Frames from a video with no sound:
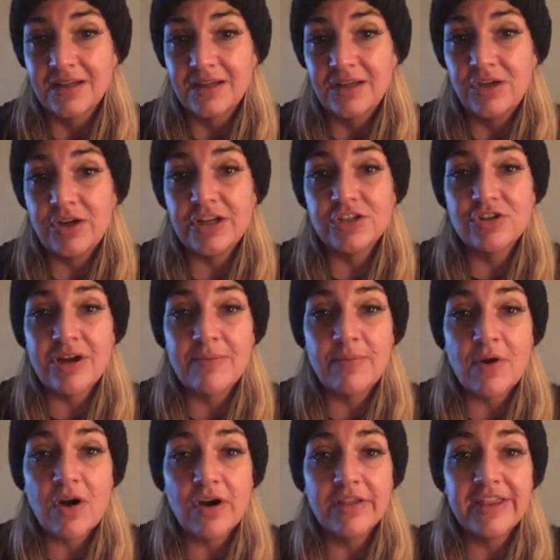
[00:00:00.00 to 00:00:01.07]
You can drop
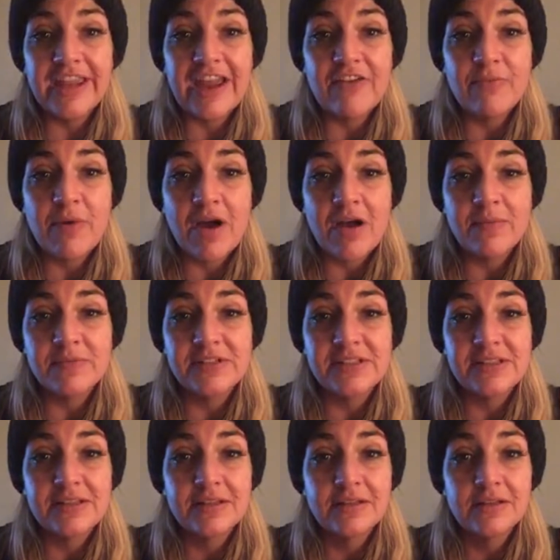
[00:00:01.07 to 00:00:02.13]
all the F-bombs.
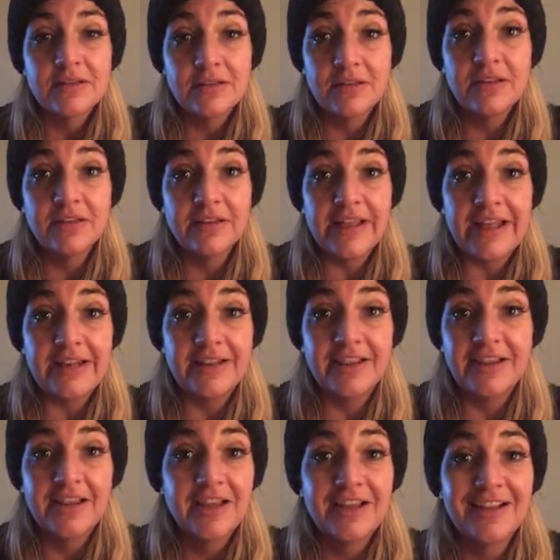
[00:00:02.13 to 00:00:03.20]
Let
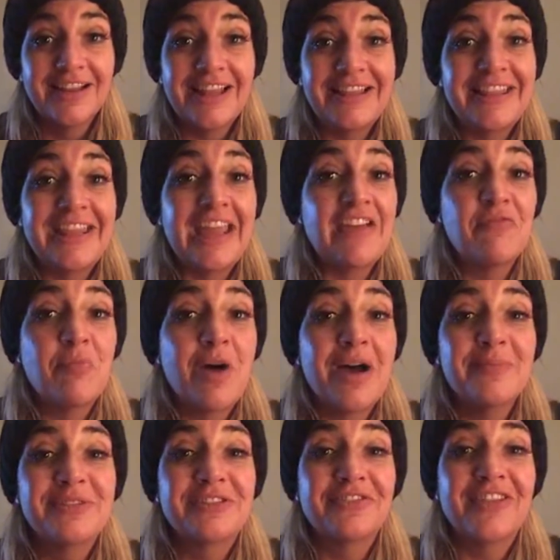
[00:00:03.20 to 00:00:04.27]
the
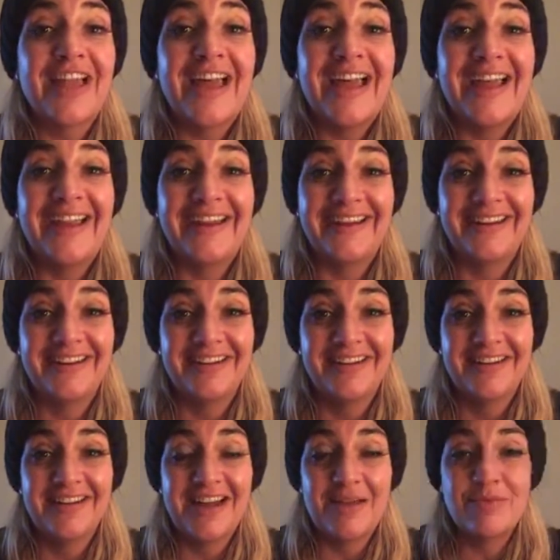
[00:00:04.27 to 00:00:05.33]
F-bombs fly.
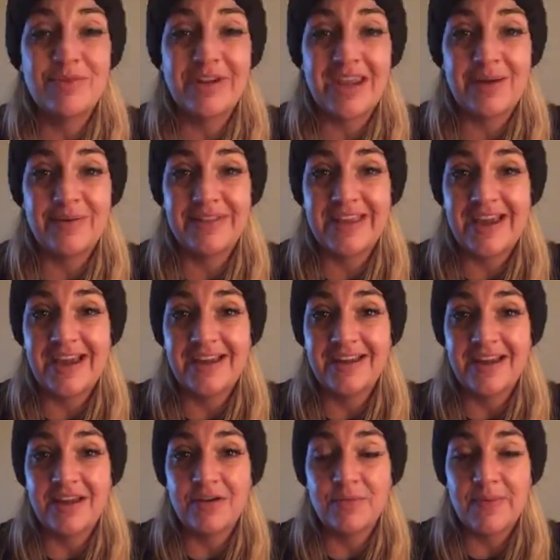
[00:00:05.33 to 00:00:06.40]
I'm okay with that.
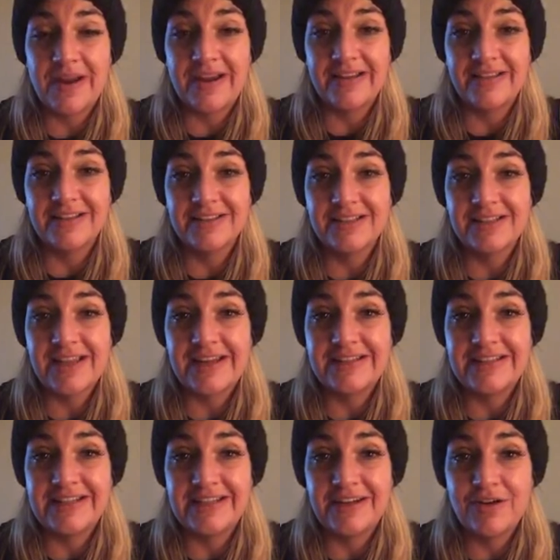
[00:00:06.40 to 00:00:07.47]
I don't mind. This is
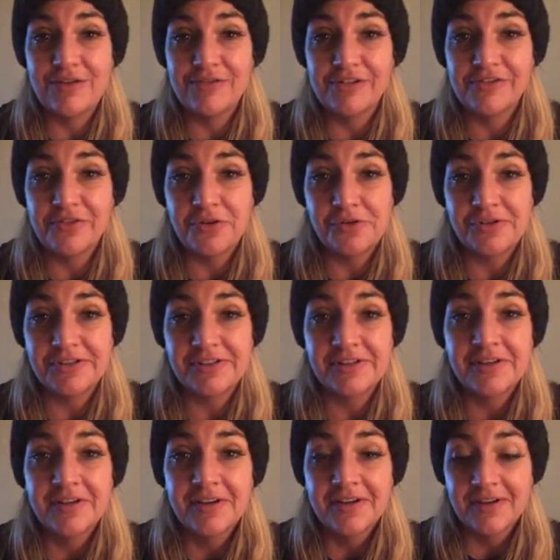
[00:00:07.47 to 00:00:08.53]
18 and over, folks.
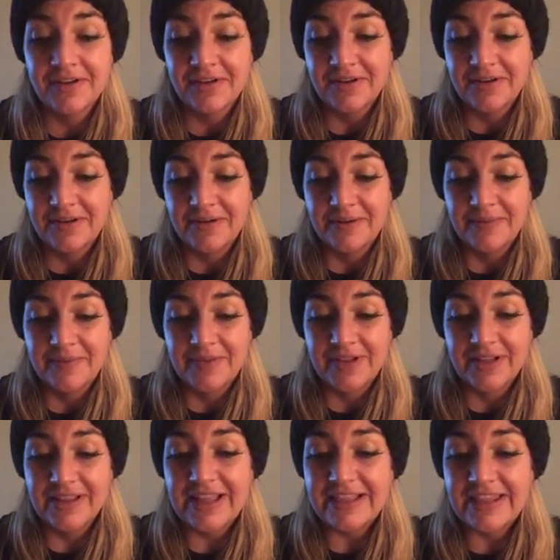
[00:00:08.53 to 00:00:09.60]

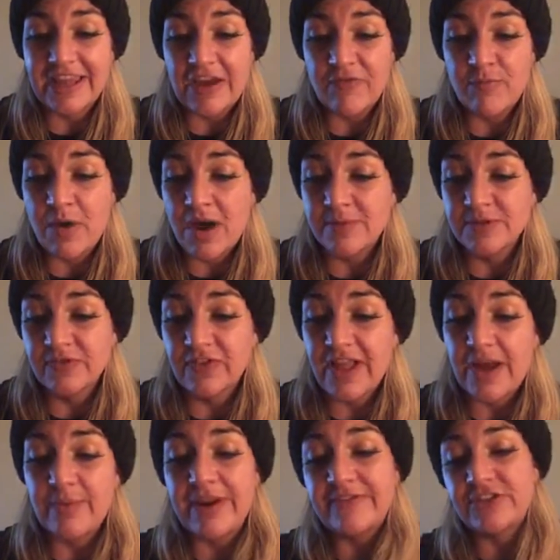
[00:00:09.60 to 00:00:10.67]
Let the F-bombs fly.
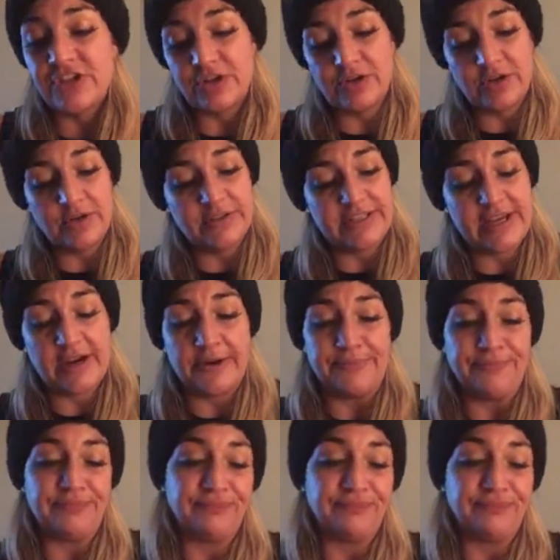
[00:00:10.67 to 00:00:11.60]
We have 2 dudes here.